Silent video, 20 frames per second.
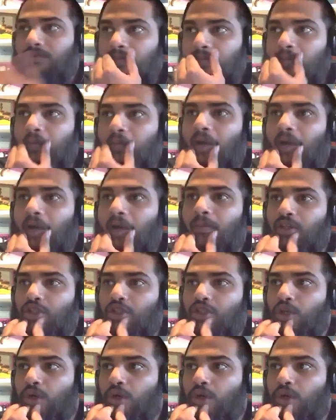
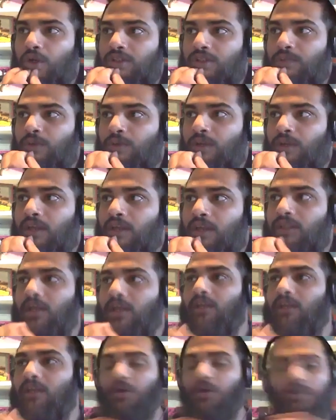publisher or someone like
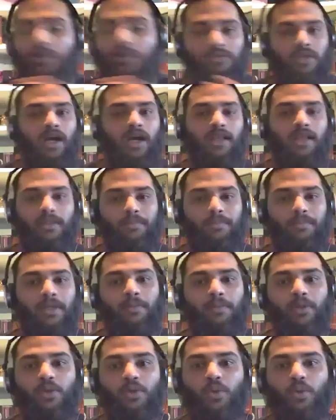that, or other
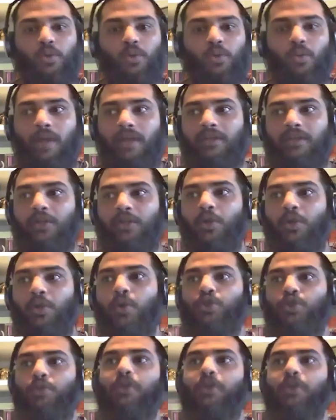people who might know
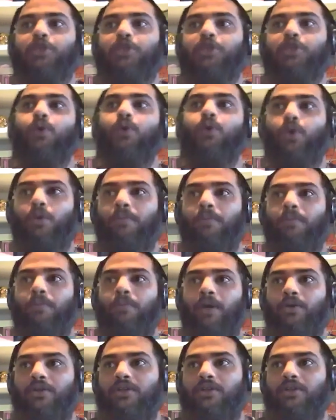so much more
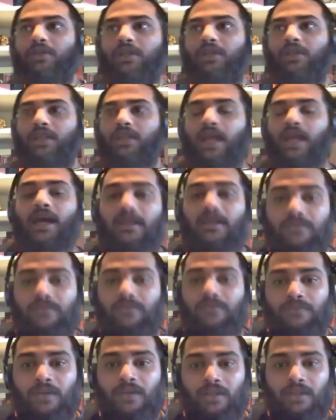about
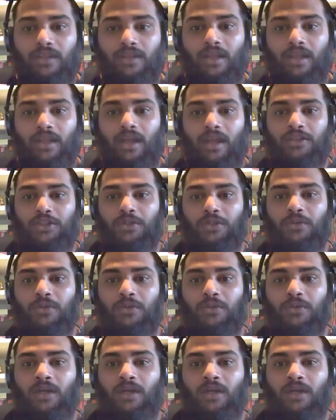life than I do.